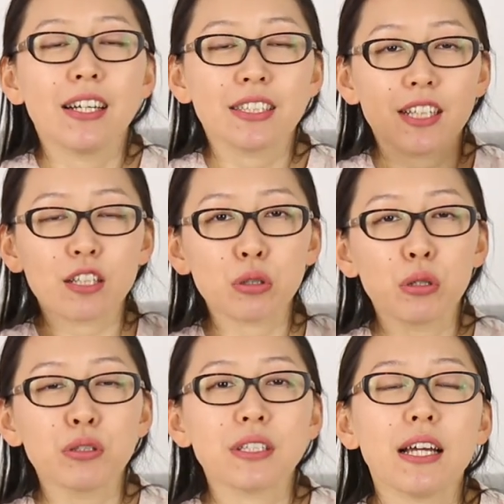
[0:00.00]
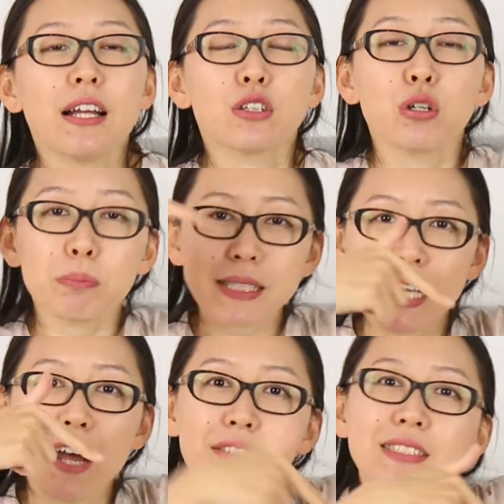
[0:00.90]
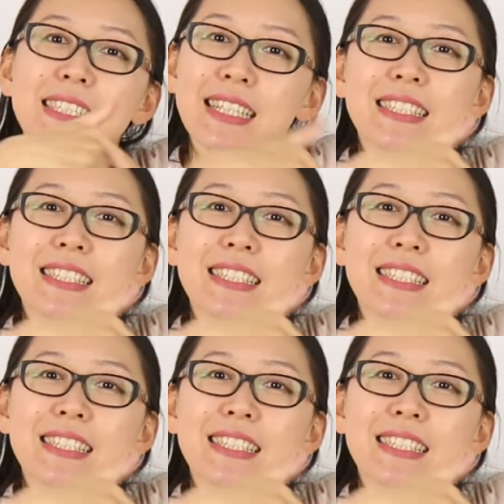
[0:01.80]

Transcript: Stay tuned, don't miss out,